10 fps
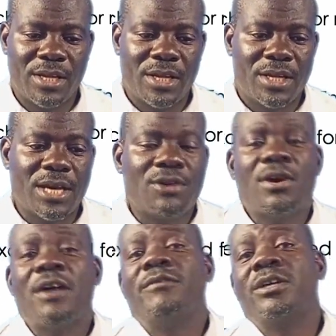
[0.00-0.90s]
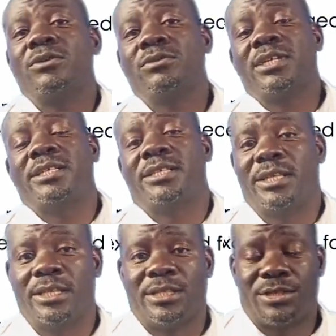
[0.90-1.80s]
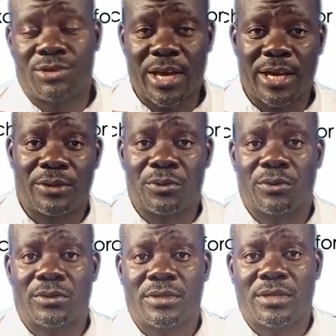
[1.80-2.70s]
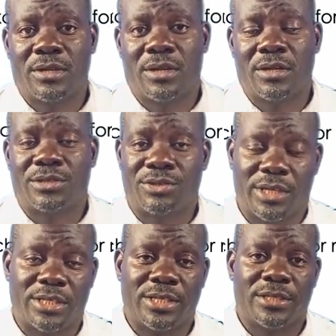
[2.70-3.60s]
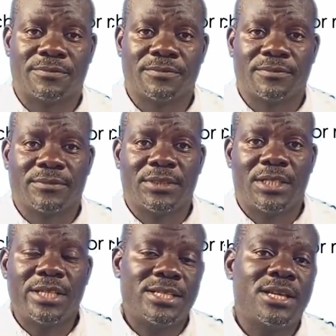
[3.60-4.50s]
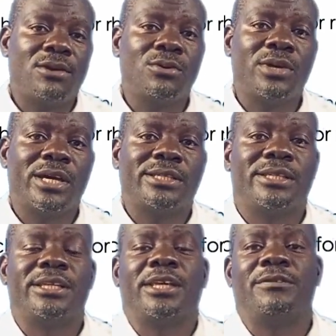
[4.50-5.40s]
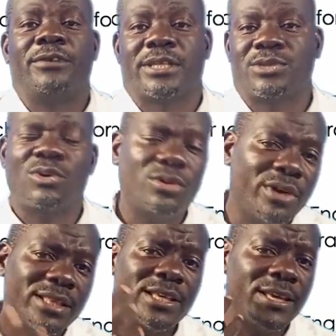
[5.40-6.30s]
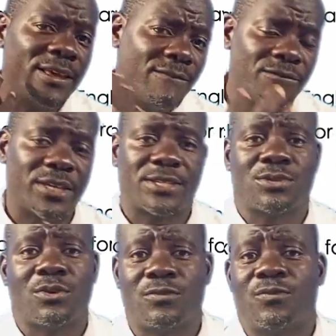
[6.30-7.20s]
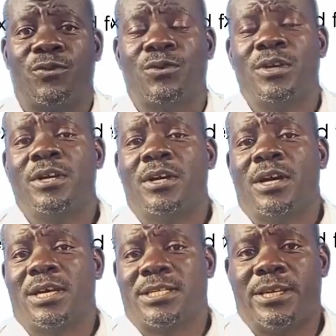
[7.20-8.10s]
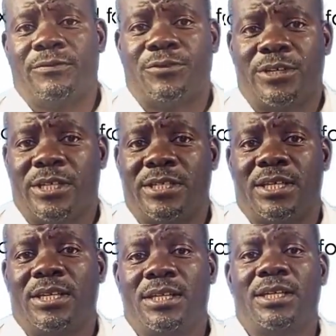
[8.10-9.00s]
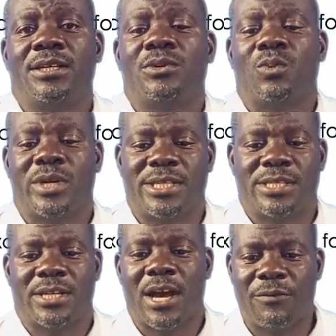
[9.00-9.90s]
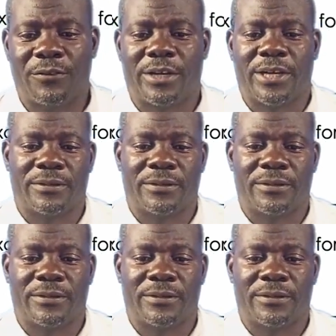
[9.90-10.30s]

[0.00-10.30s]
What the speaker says: Now, having looked at the triangle trade, let's now look at the effects. What were the effects of slave trade in West Africa?